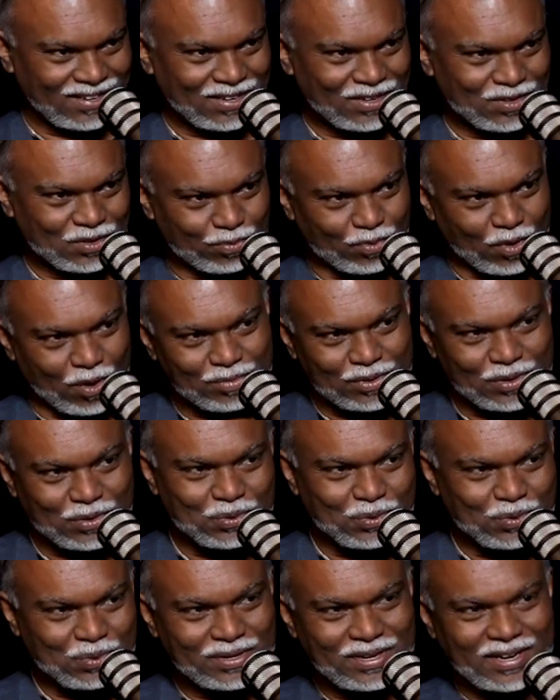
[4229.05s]
So from the
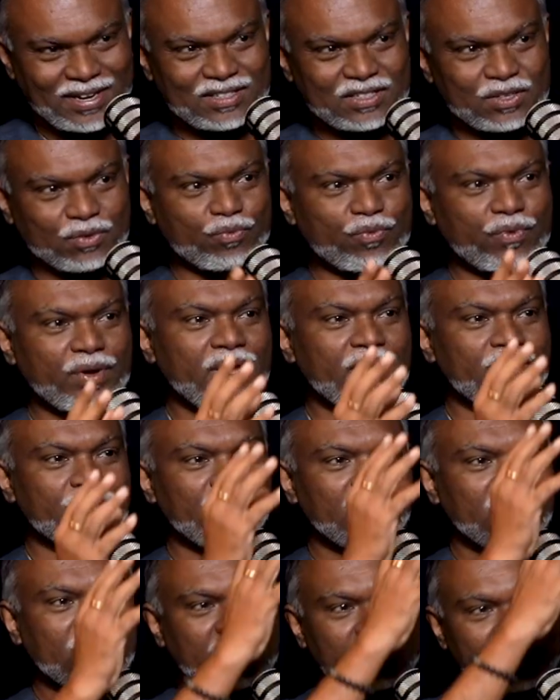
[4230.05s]
root there is a wave,
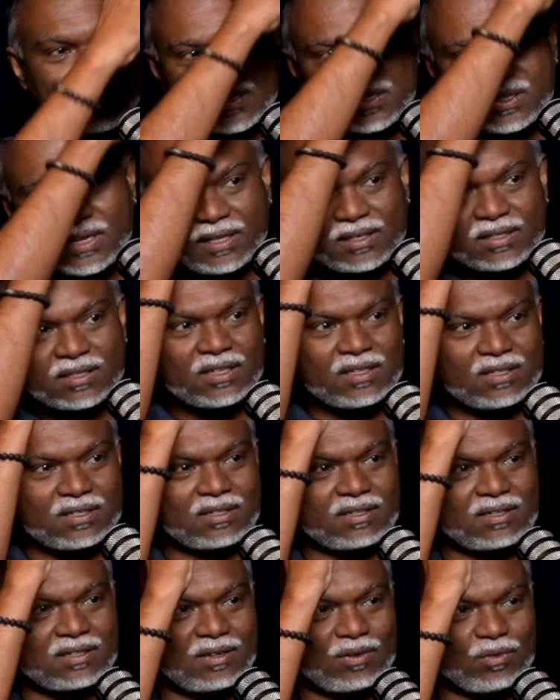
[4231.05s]
and then there's a
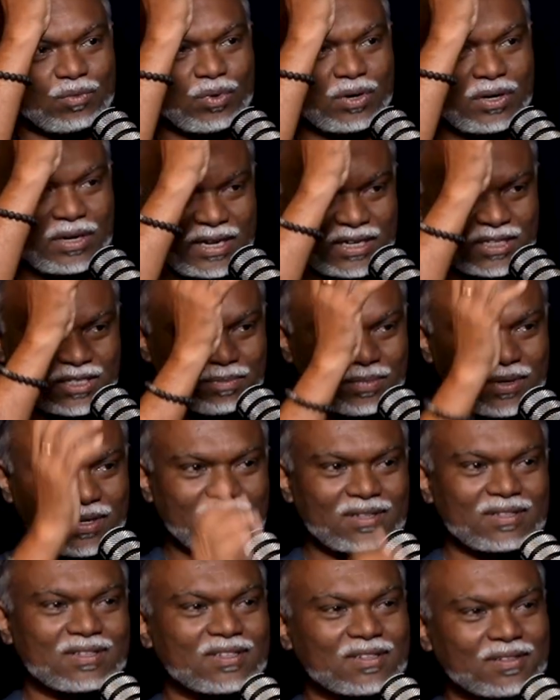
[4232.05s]
sensation. What
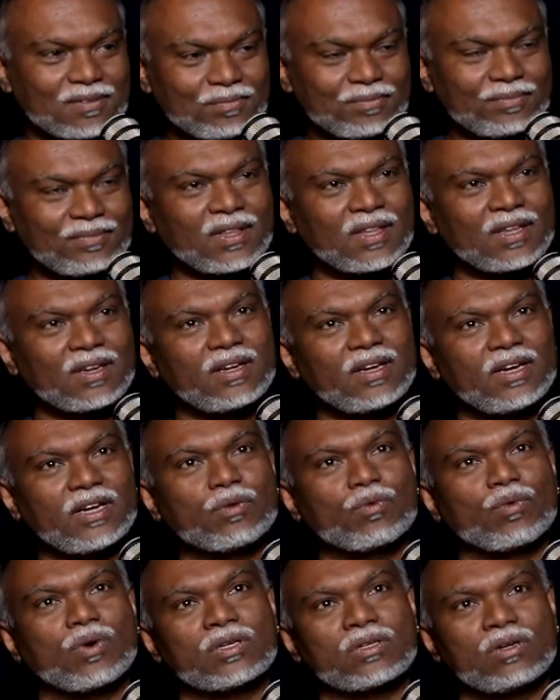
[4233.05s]
experience? It
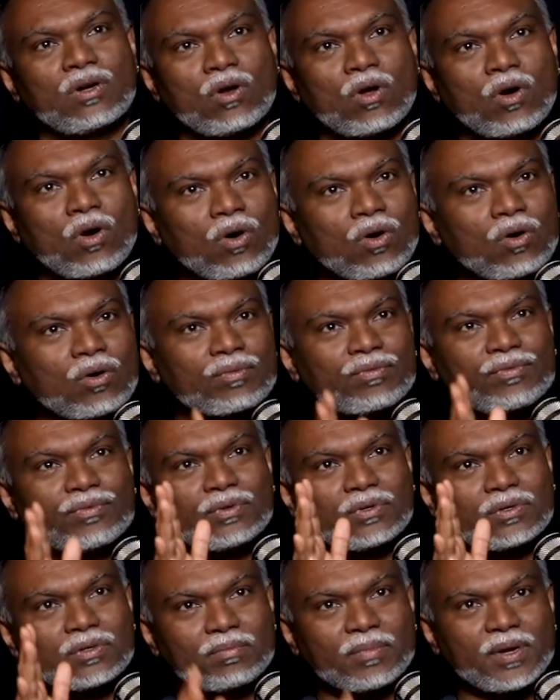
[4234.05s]
was long
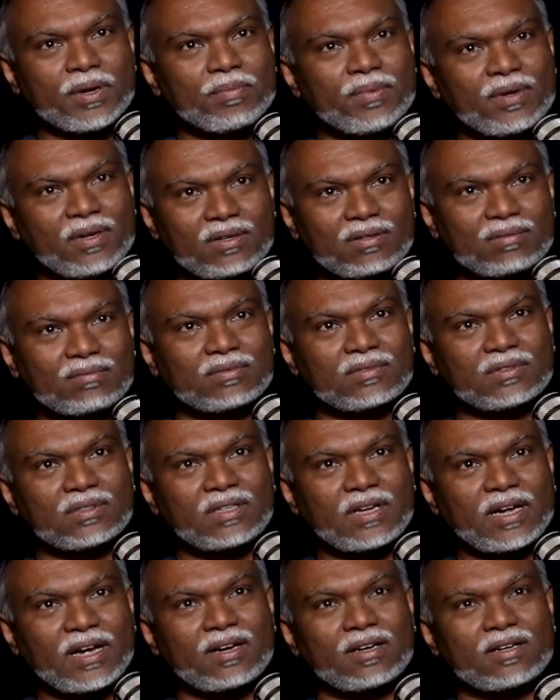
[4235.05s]
for maybe
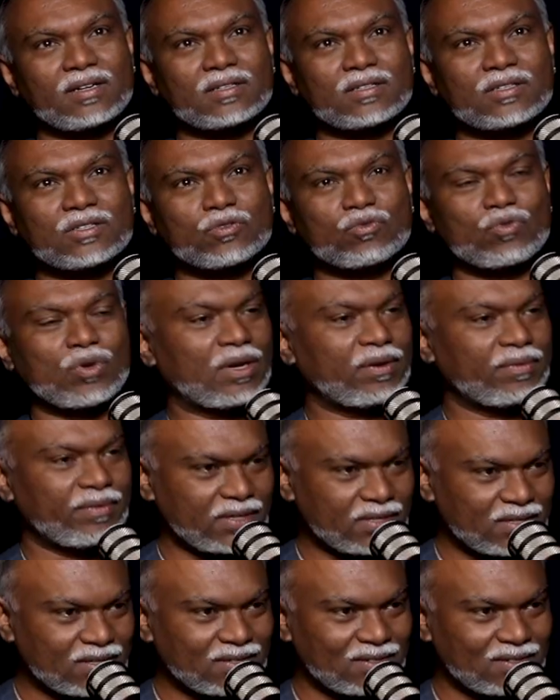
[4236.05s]
10 years, 12 years,